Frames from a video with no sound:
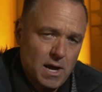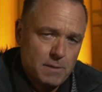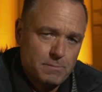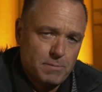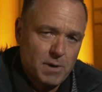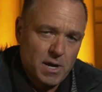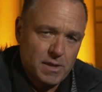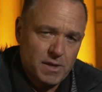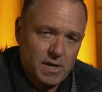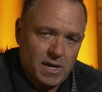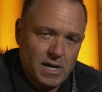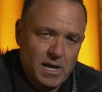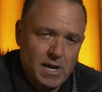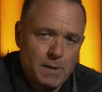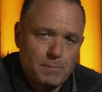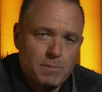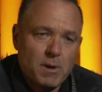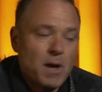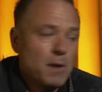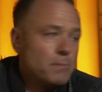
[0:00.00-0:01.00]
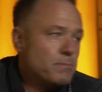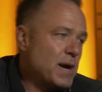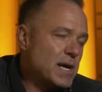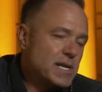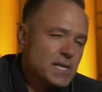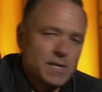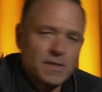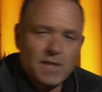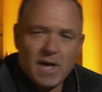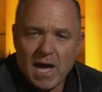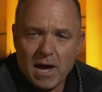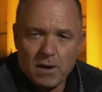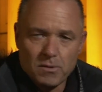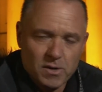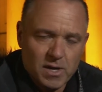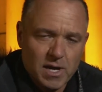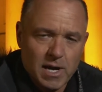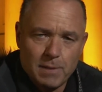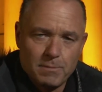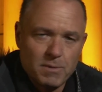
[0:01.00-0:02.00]
by the club pending the
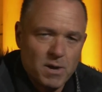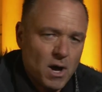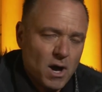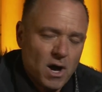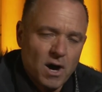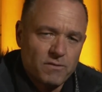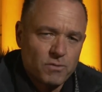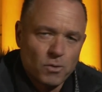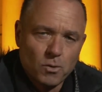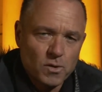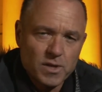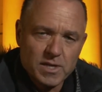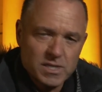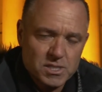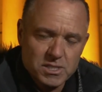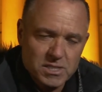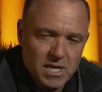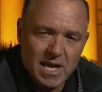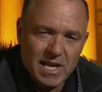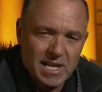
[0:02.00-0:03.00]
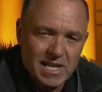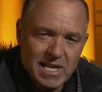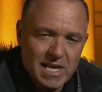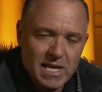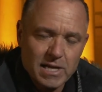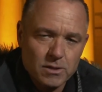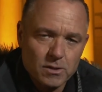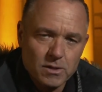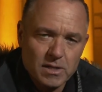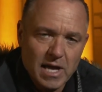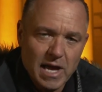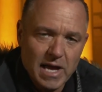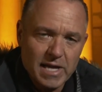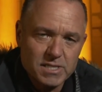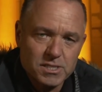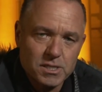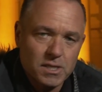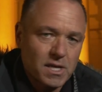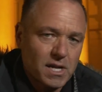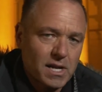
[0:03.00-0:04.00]
outcome of all this uh, legal
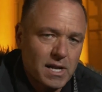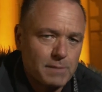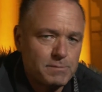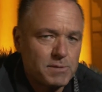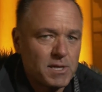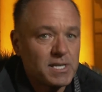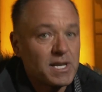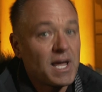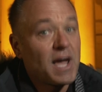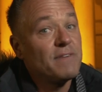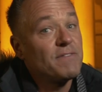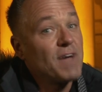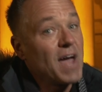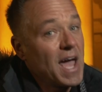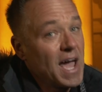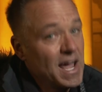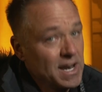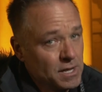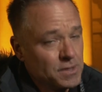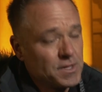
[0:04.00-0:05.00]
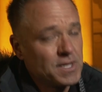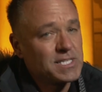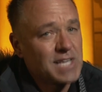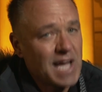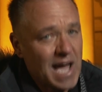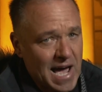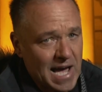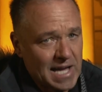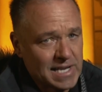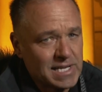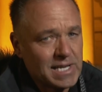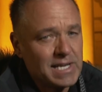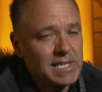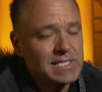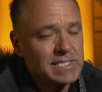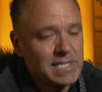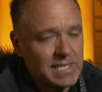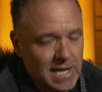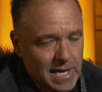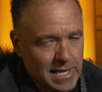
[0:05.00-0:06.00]
case, and the club didn't have anything to add
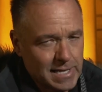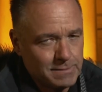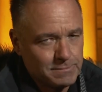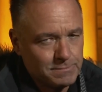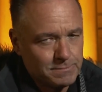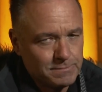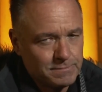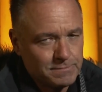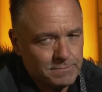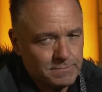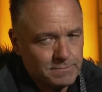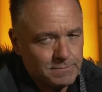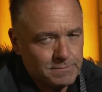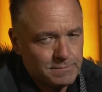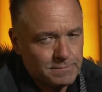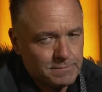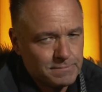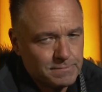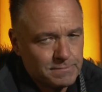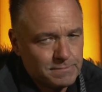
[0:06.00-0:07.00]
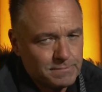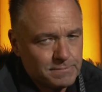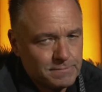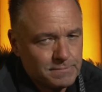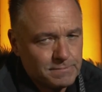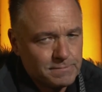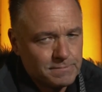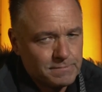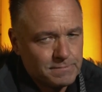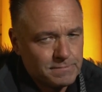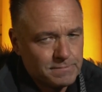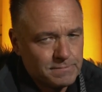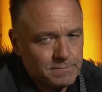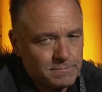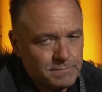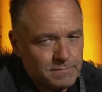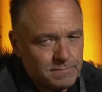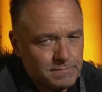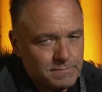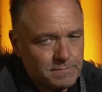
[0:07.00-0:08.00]
today. Okay, Peter Lane from
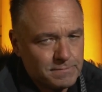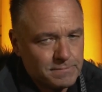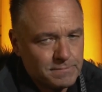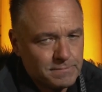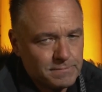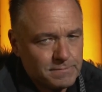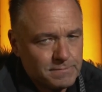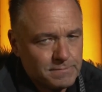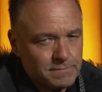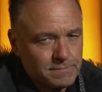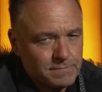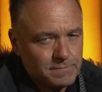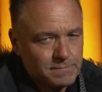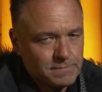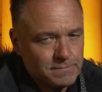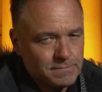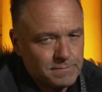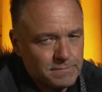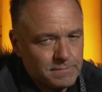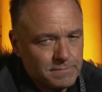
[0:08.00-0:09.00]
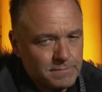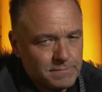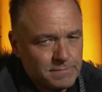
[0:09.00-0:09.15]
Chester Crown Court, thank you.